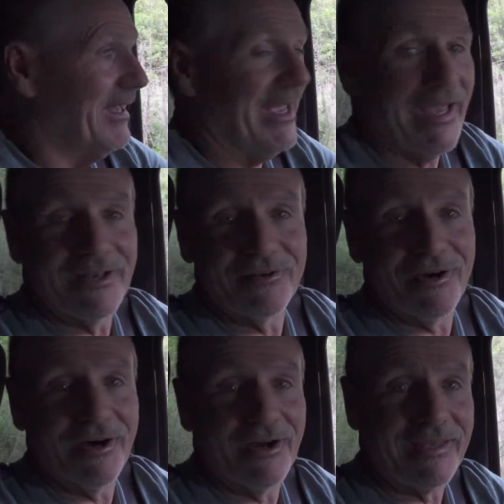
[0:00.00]
and
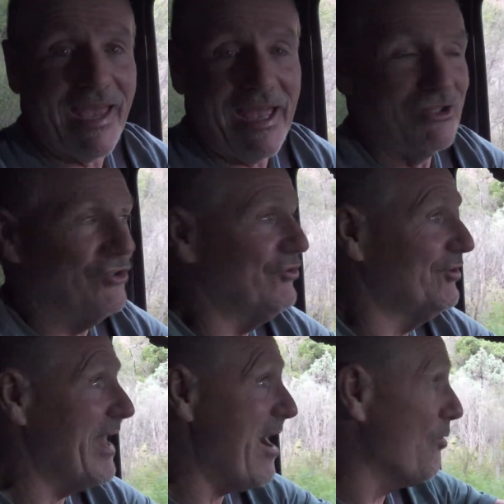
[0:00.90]
canyons,
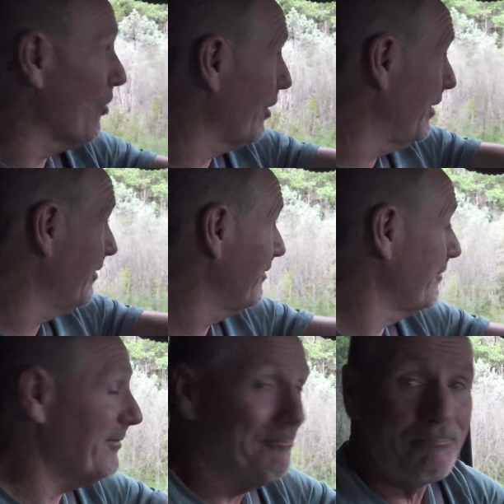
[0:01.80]
and now we're in
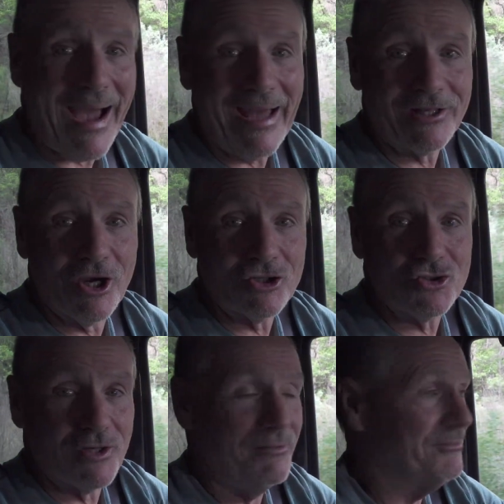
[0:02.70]
pine
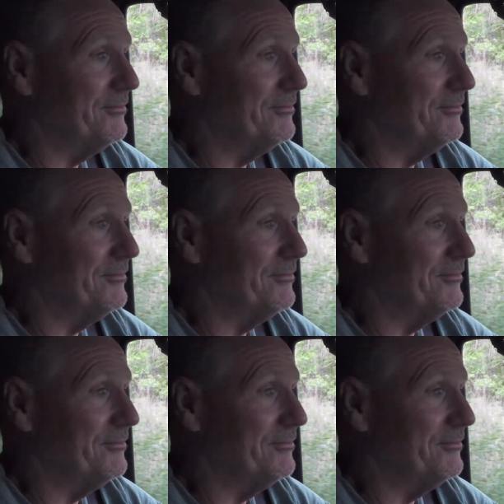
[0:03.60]
country